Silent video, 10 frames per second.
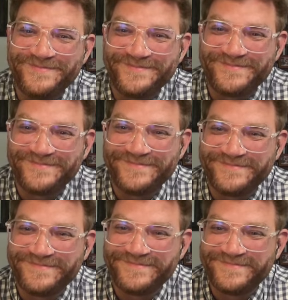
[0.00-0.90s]

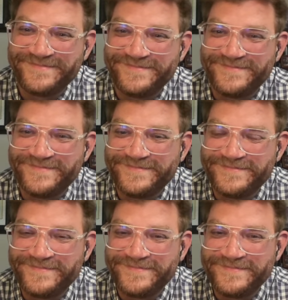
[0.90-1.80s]

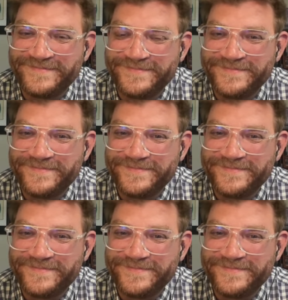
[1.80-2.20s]
This person isn't speaking.